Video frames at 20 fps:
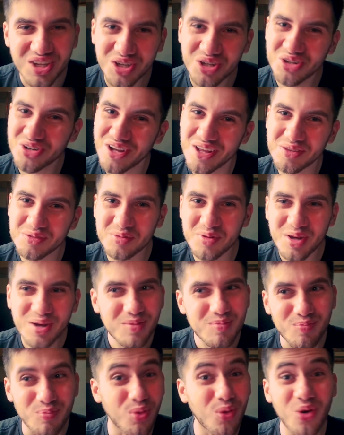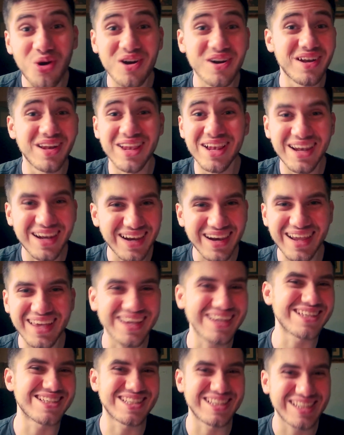You're not born
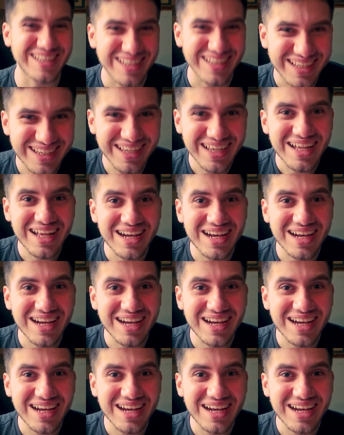lazy.